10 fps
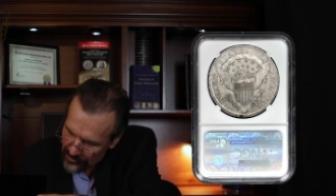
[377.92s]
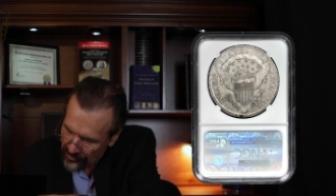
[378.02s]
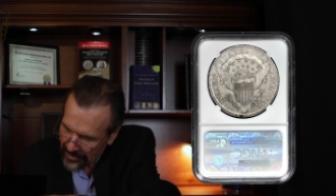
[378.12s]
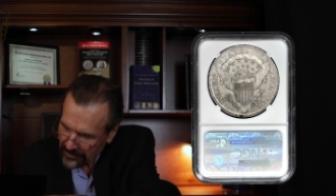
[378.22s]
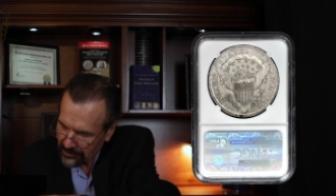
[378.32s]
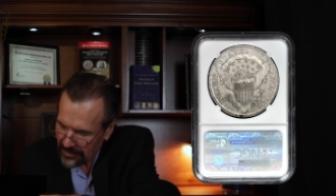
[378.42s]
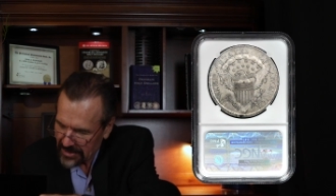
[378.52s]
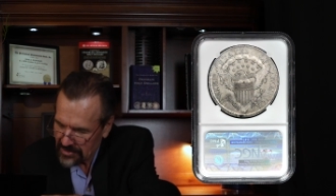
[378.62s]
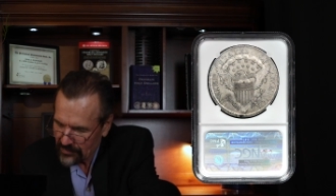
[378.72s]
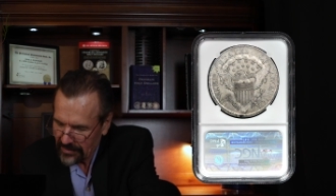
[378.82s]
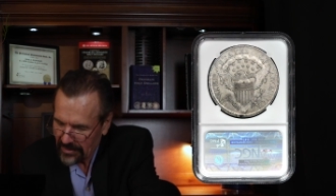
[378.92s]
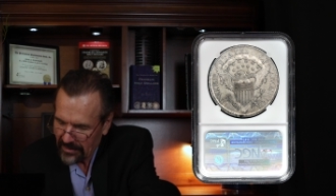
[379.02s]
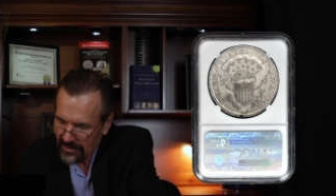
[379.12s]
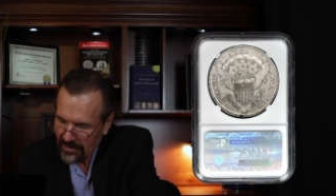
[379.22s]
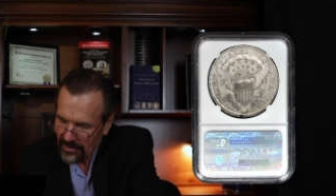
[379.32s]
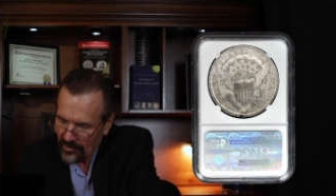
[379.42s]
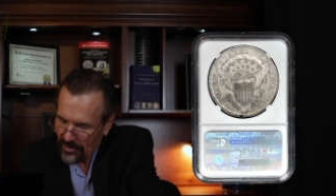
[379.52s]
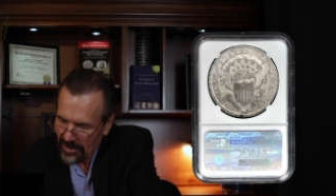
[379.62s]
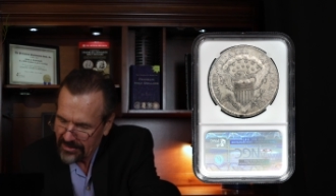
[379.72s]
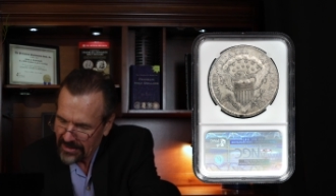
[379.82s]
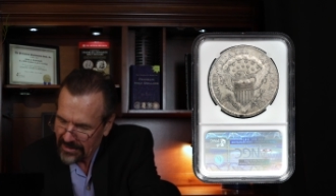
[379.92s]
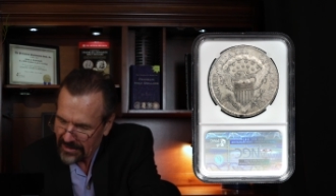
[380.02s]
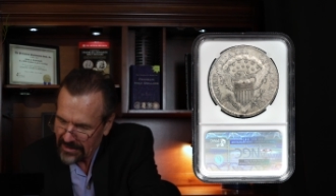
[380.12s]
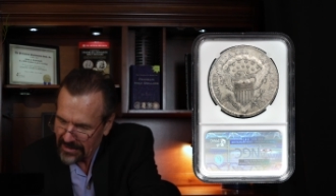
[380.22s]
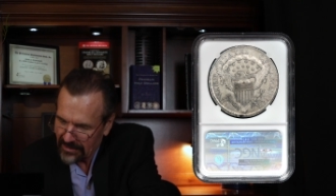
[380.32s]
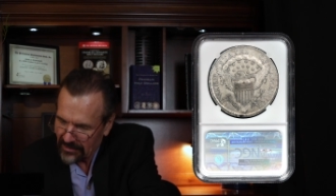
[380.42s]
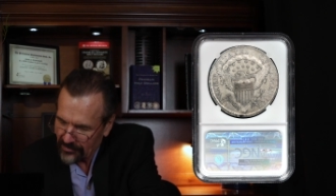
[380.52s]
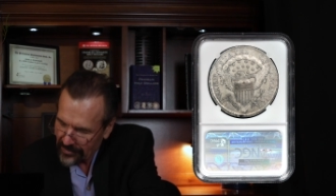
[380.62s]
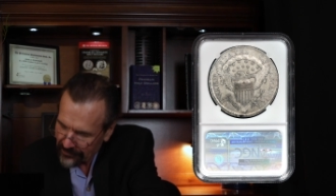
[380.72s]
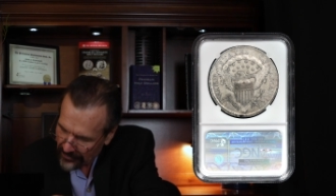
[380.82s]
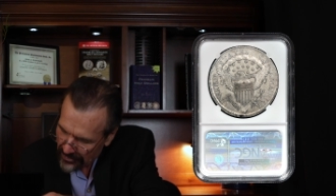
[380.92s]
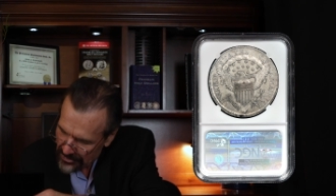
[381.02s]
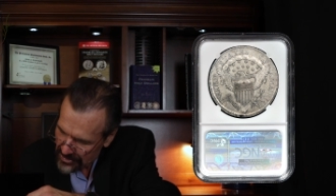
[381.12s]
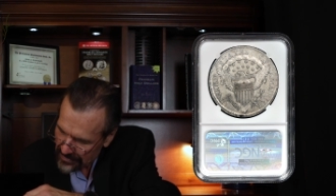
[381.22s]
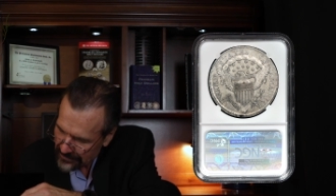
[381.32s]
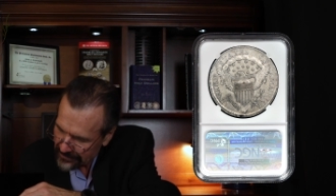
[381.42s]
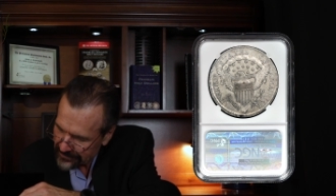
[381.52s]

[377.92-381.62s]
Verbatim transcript: draped bust with the heraldic eagle reverse.